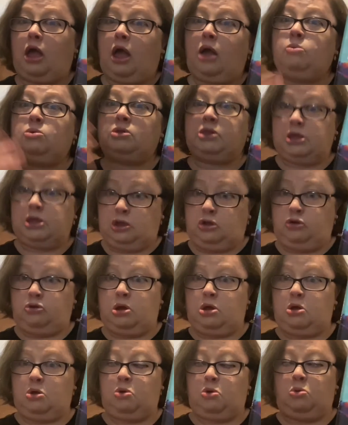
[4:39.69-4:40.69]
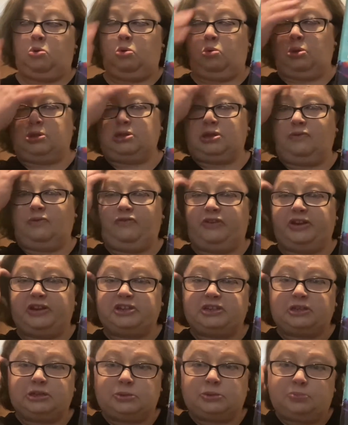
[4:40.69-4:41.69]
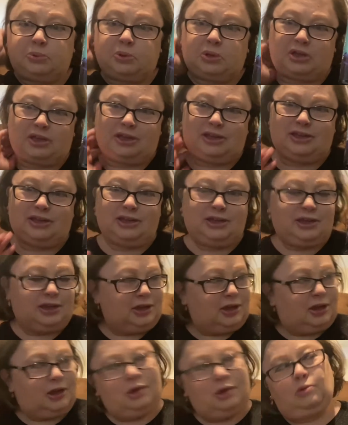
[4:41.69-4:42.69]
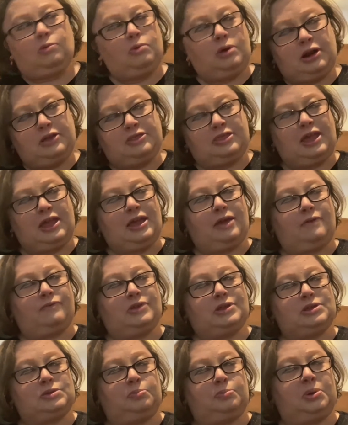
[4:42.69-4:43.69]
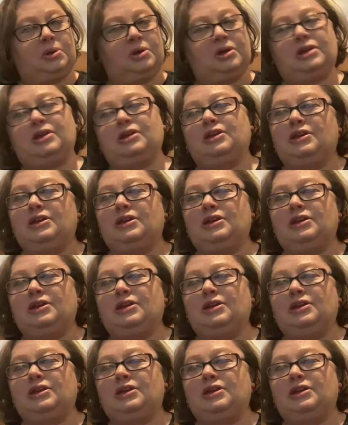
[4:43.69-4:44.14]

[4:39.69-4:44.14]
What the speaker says: I will let you know once I finish this book what I think of this book.